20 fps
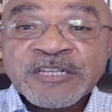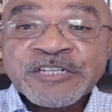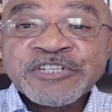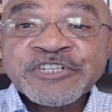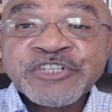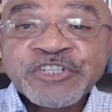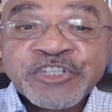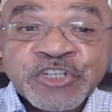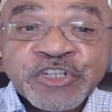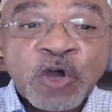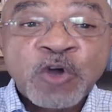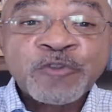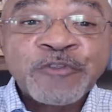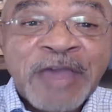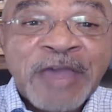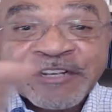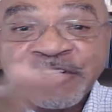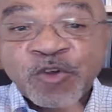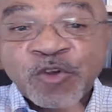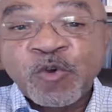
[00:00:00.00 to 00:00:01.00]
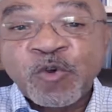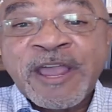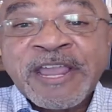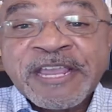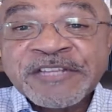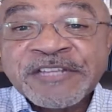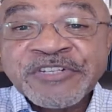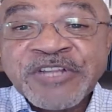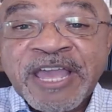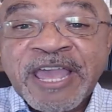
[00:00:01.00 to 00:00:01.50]
so that
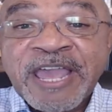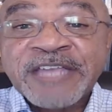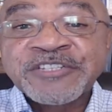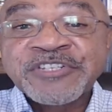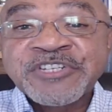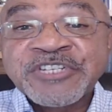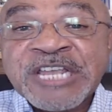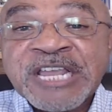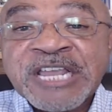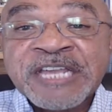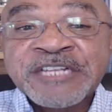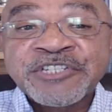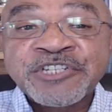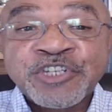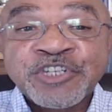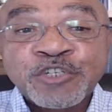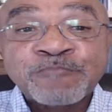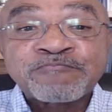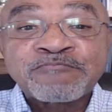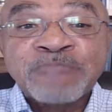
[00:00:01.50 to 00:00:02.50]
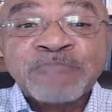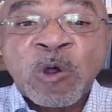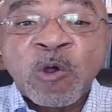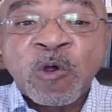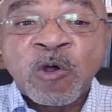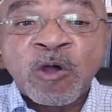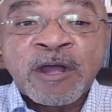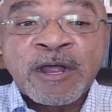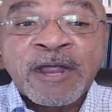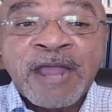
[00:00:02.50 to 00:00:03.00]
grace extends to
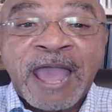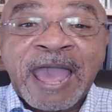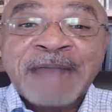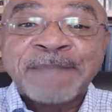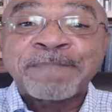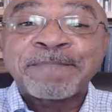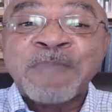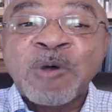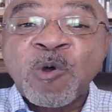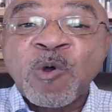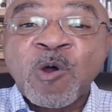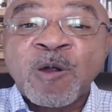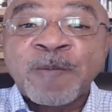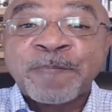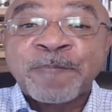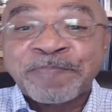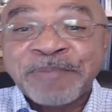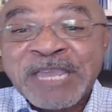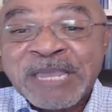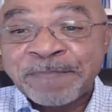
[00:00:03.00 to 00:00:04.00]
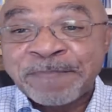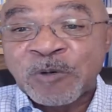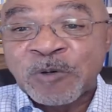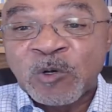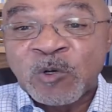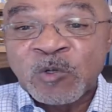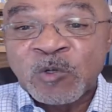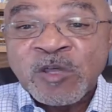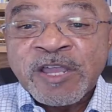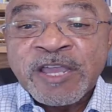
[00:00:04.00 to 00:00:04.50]
more and more
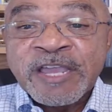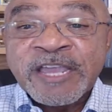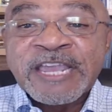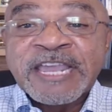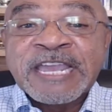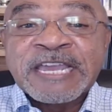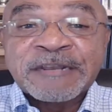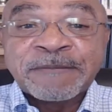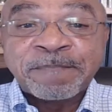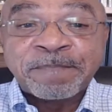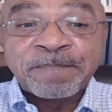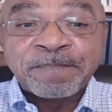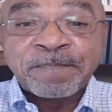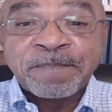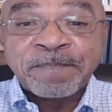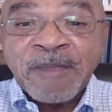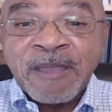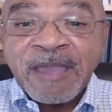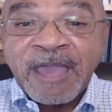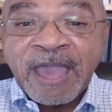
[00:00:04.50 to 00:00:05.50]
people in